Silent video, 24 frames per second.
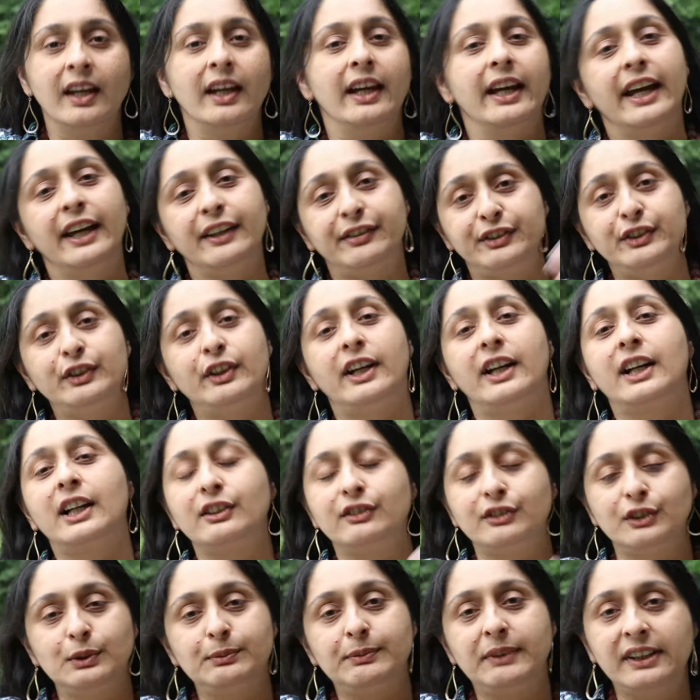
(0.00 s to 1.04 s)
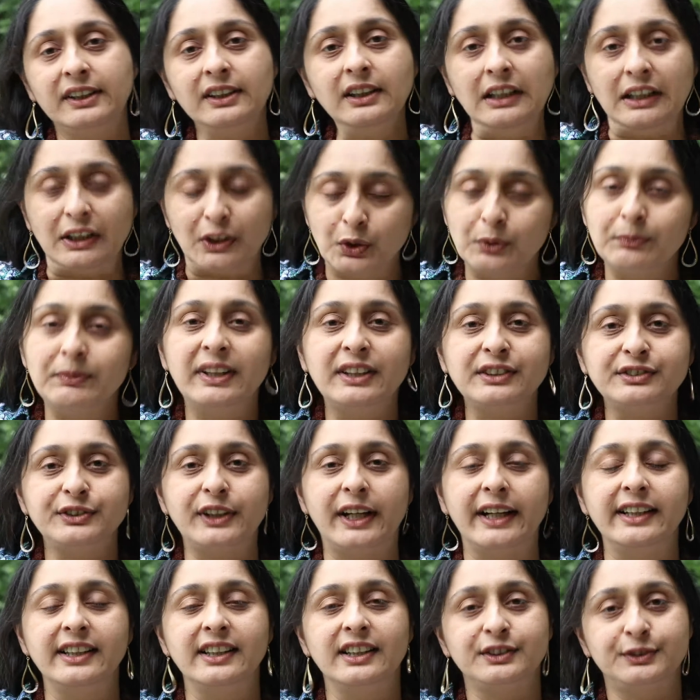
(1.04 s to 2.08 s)
If you are a woman, you may
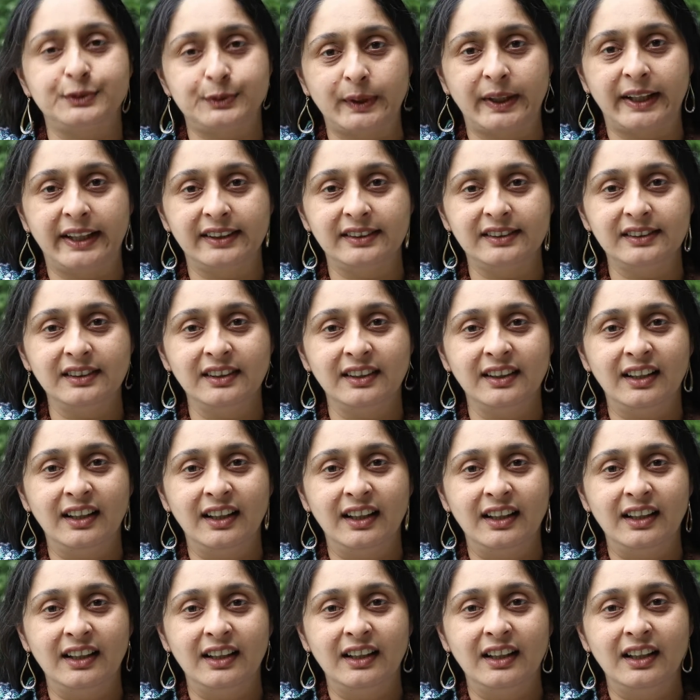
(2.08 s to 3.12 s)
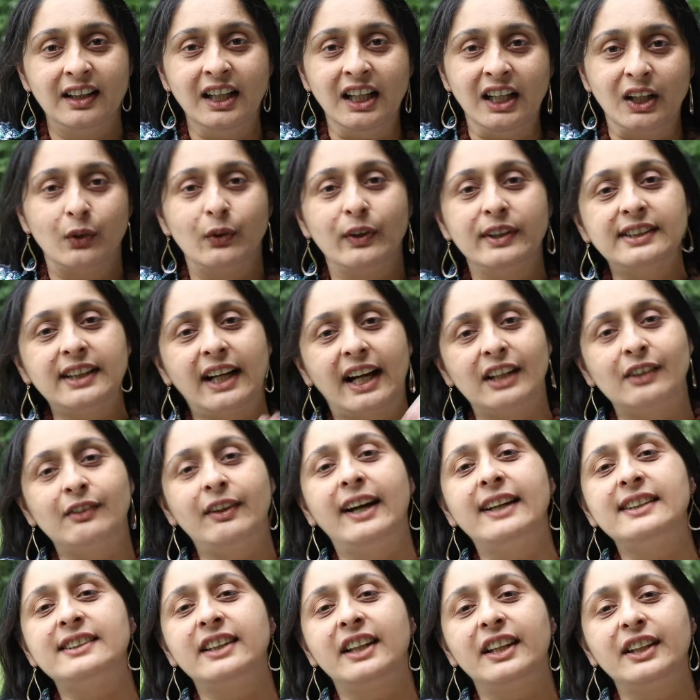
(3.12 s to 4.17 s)
find a friend who is
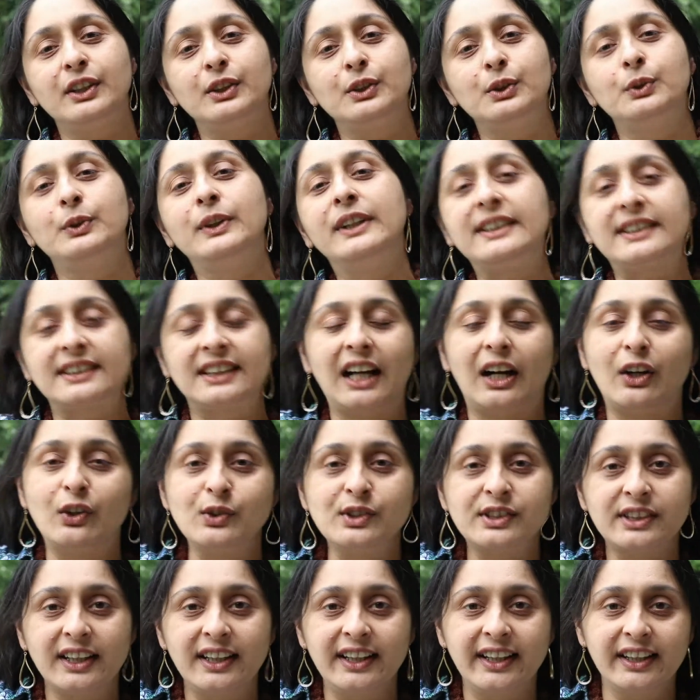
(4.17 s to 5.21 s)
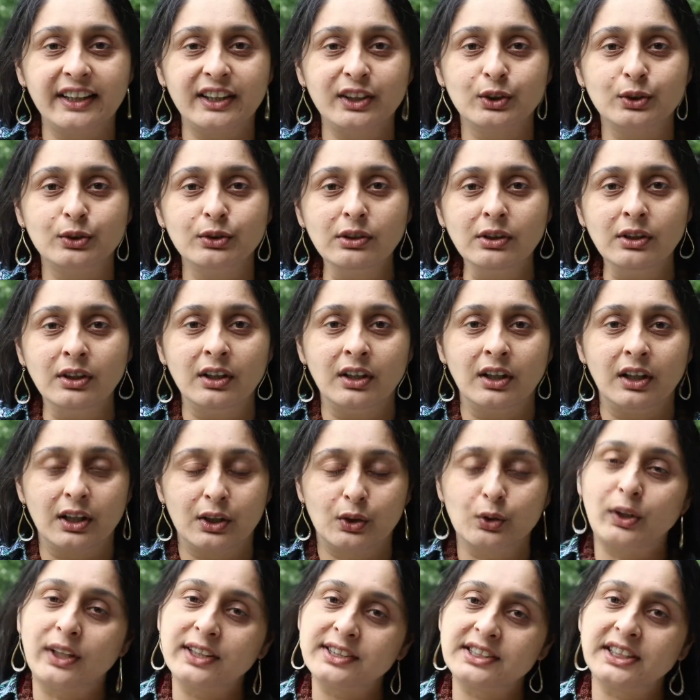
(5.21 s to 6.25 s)
advising you, who is counseling you
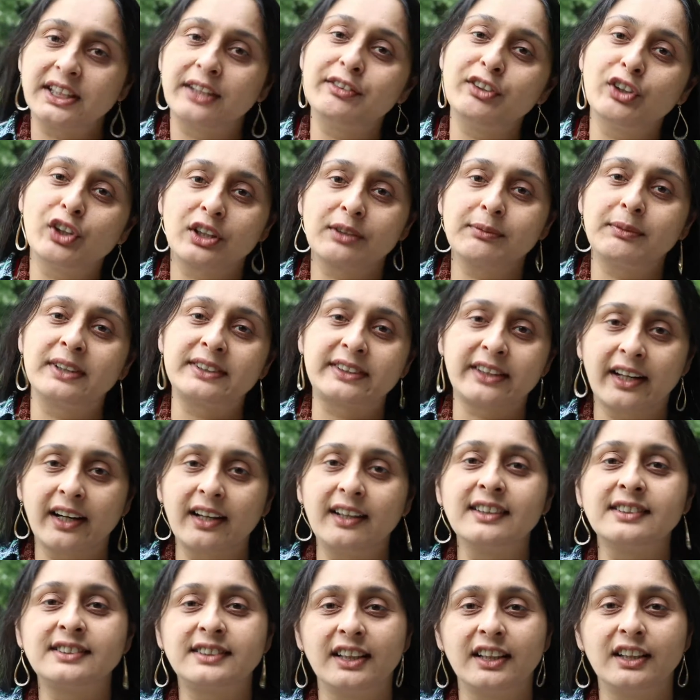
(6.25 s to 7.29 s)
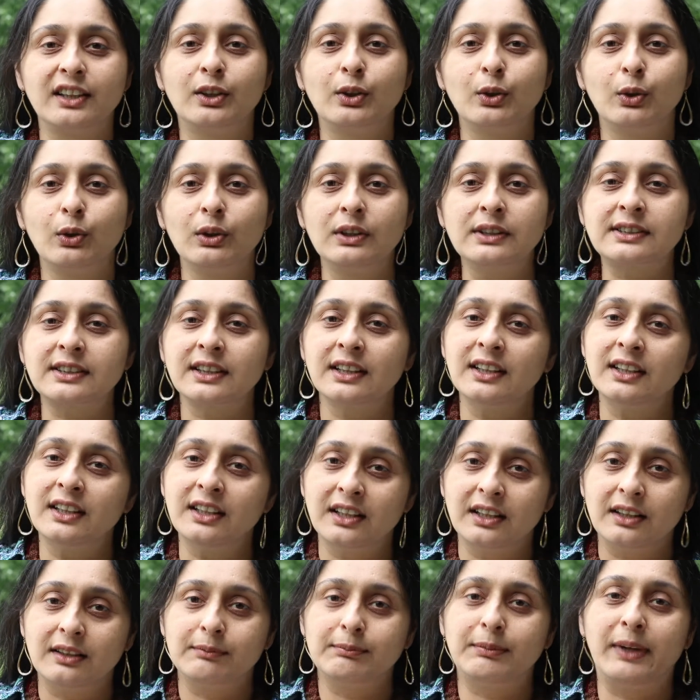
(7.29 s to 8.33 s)
to achieve your materialistic goals
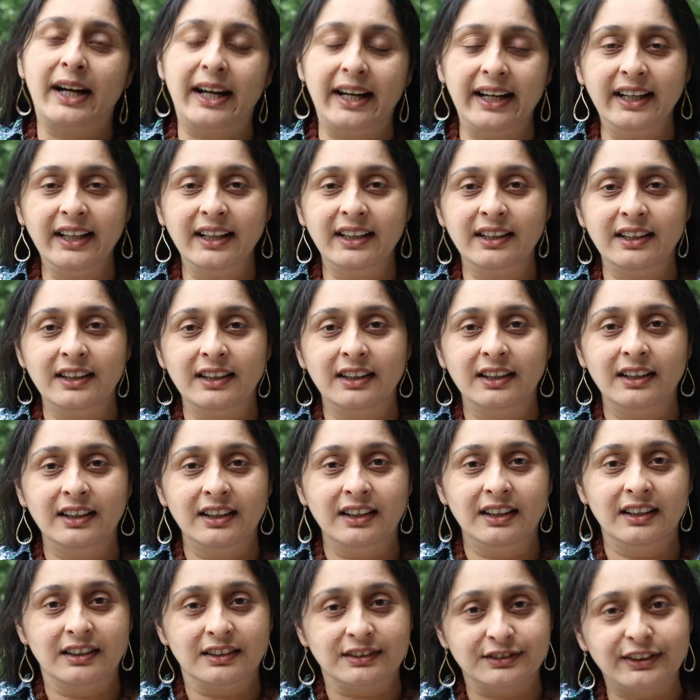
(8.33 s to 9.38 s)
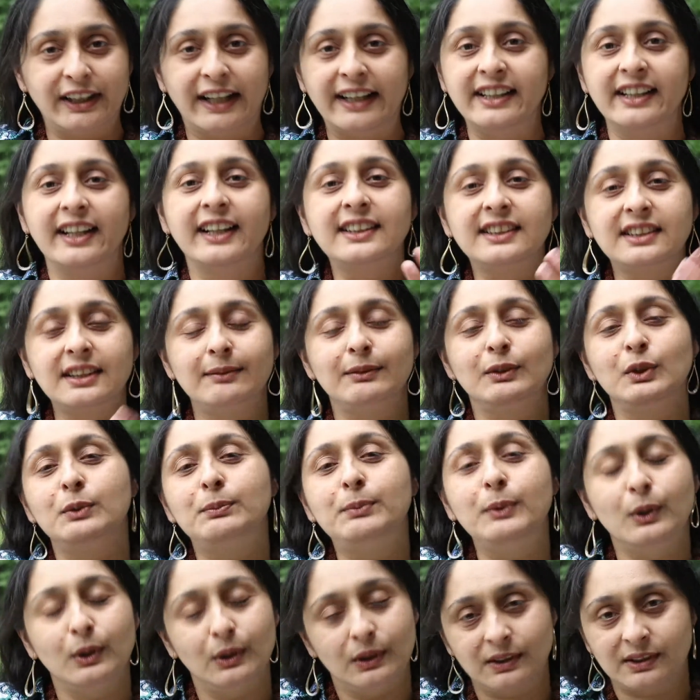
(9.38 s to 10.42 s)
by finding some
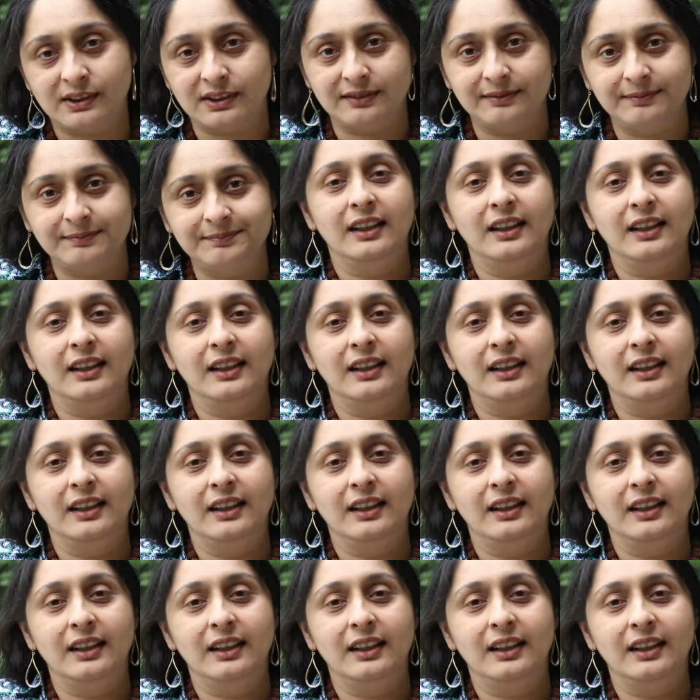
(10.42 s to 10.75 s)
loopholes.